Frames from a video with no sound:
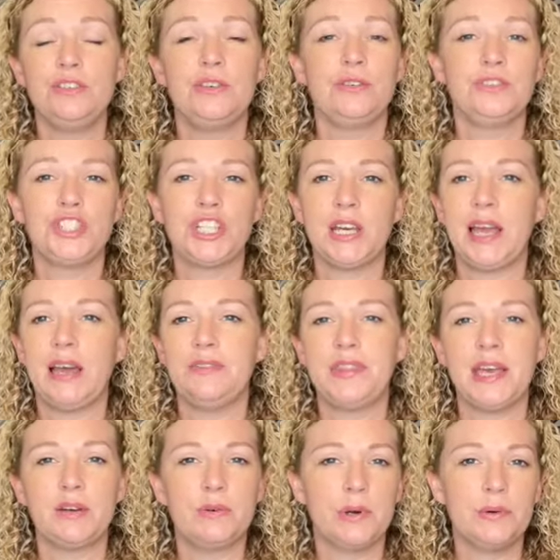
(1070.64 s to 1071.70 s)
go check out
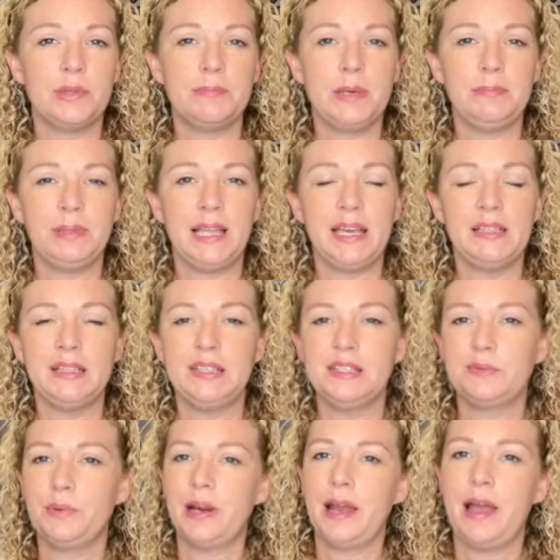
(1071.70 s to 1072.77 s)
that Grow With Me
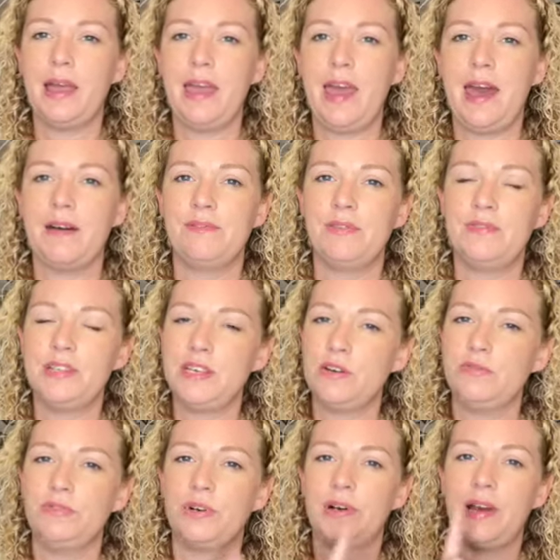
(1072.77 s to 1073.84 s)
playlist where I have a
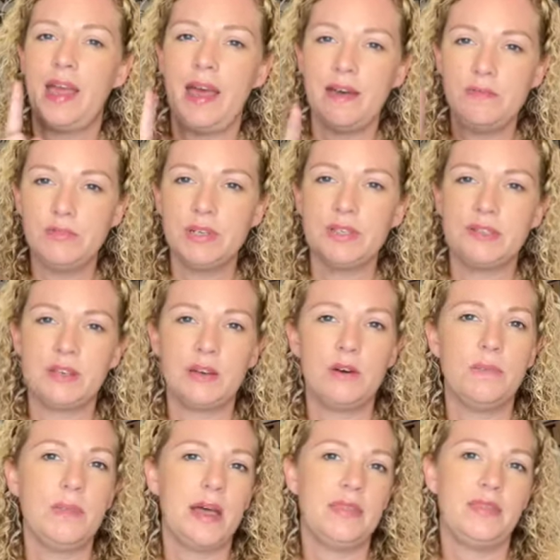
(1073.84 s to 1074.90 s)
video for every
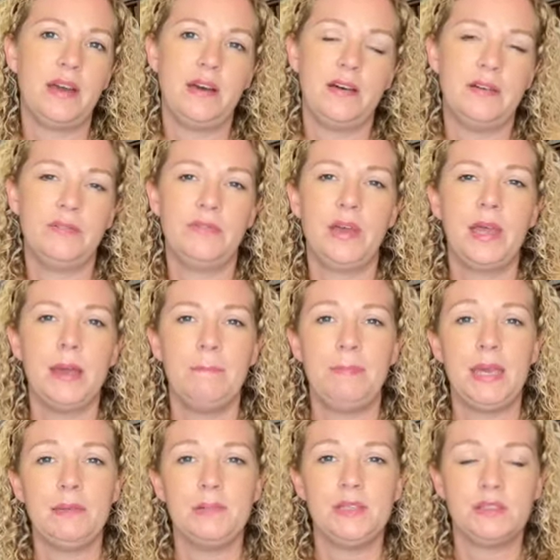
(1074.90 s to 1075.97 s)
single month of
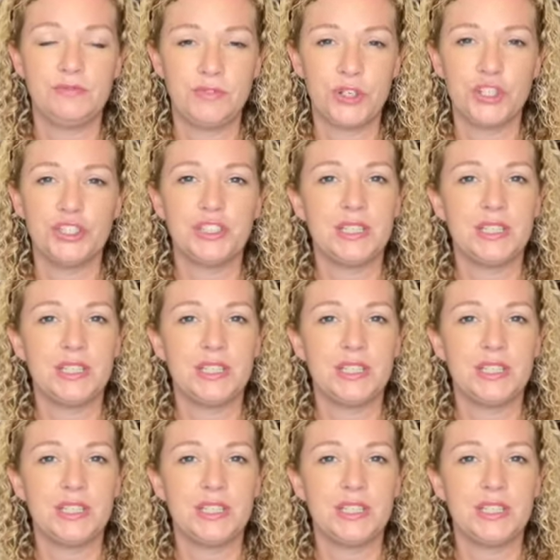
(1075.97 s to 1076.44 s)
baby's first